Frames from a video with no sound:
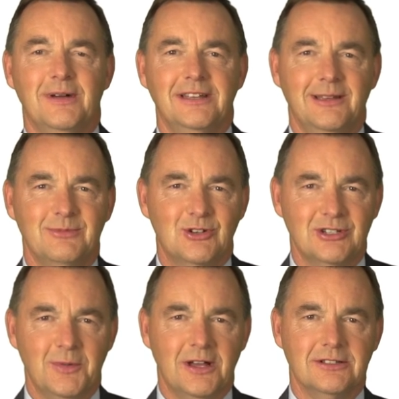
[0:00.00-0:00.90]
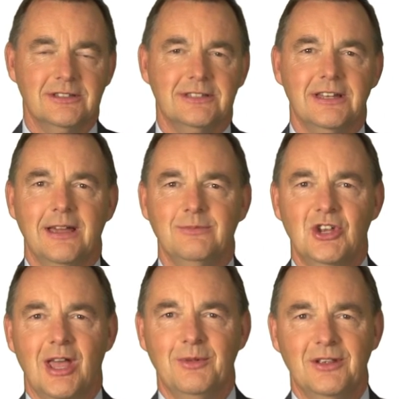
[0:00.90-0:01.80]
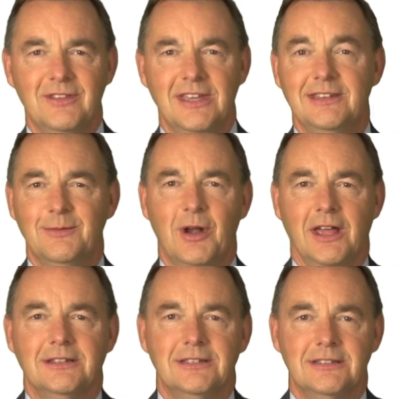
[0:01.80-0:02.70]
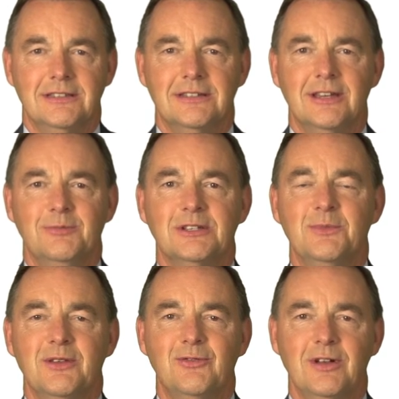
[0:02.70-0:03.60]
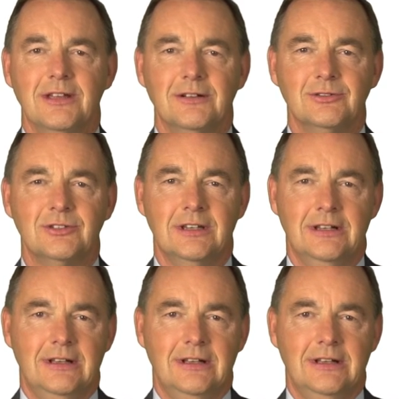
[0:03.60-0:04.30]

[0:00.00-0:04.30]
my name's Chris Parsons and I'm Chairman of the India practice at Herbert Smith Freehills.